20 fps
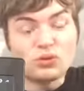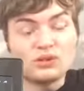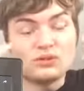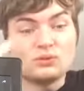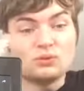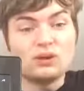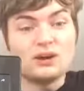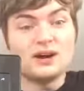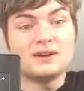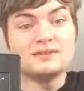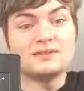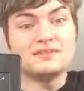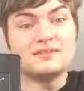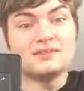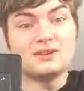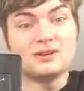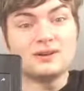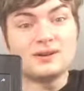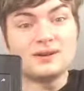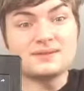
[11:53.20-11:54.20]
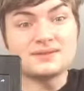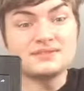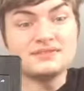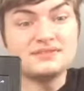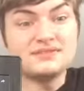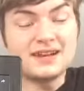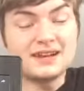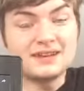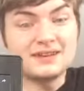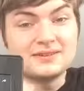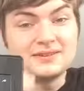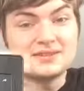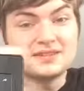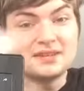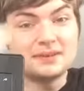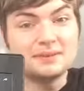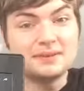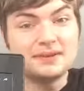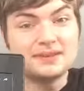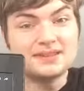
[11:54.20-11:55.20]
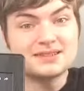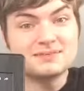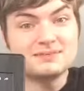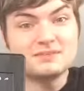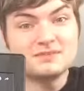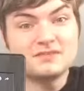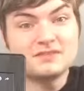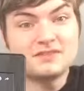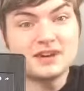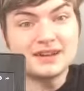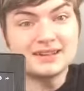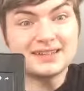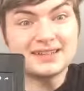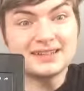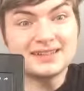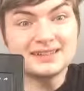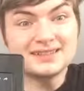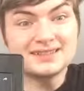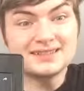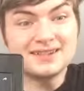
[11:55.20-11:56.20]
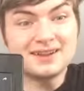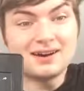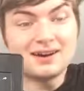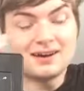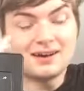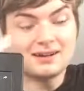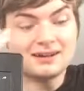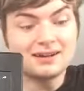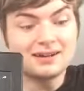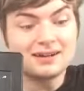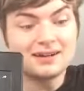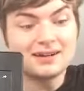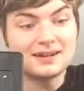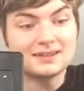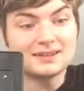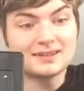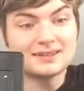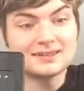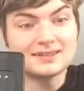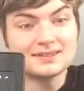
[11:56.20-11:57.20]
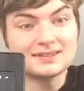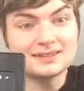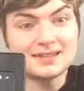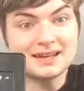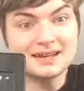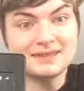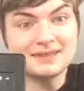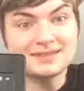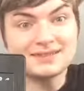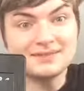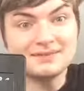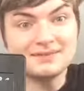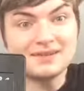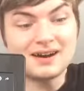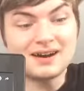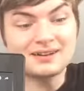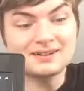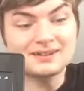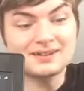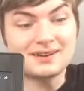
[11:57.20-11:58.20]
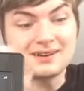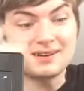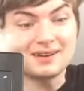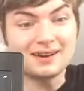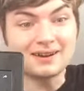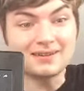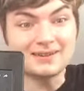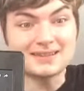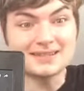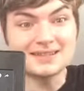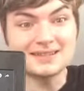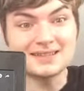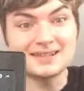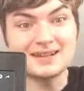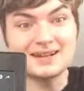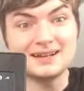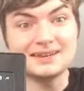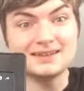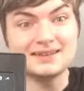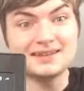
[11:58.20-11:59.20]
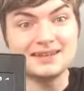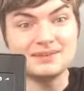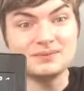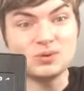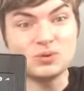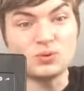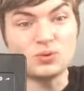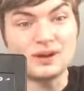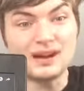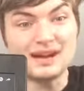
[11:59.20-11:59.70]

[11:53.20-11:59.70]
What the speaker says: than worthy follow-up to Fellowship. It's funnier, darker, the stakes are much higher, it's certainly more